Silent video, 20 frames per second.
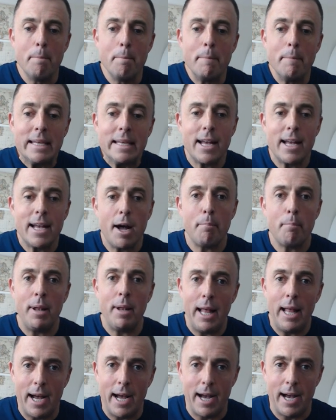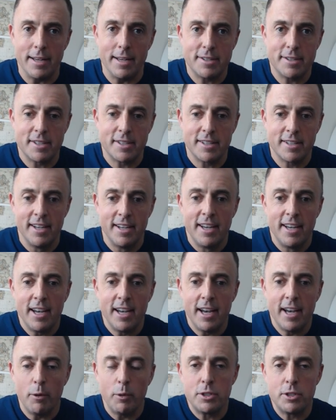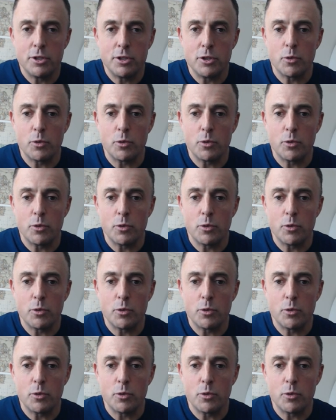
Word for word: mise en place, which